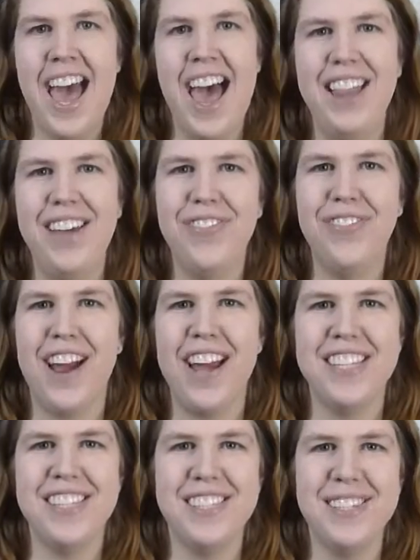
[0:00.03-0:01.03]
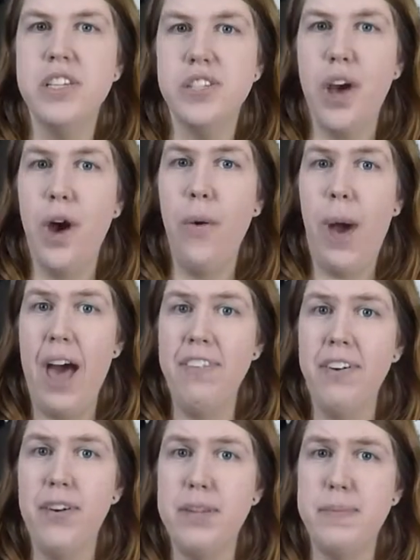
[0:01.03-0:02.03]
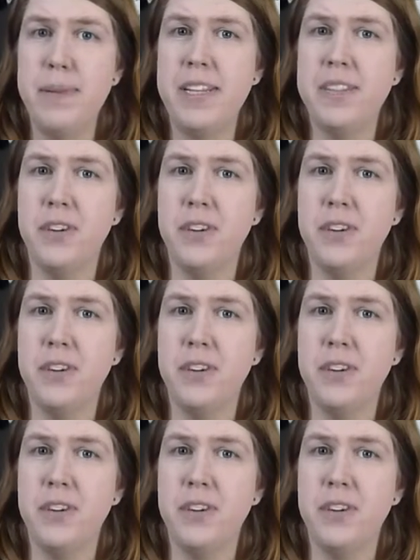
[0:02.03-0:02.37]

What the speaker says: Hello friends! So, I've always been the